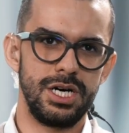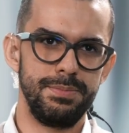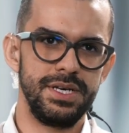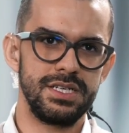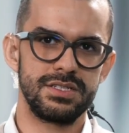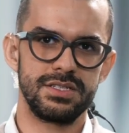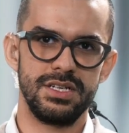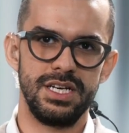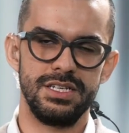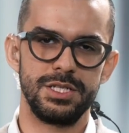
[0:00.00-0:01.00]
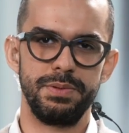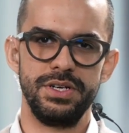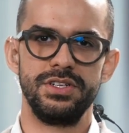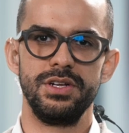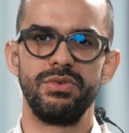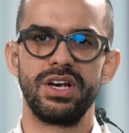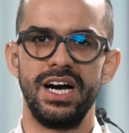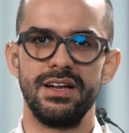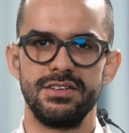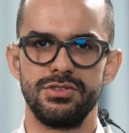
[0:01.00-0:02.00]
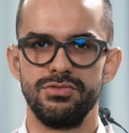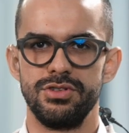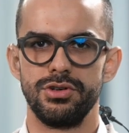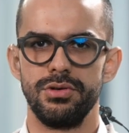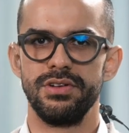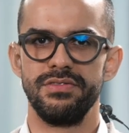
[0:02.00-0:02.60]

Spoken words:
topics, and especially regarding to the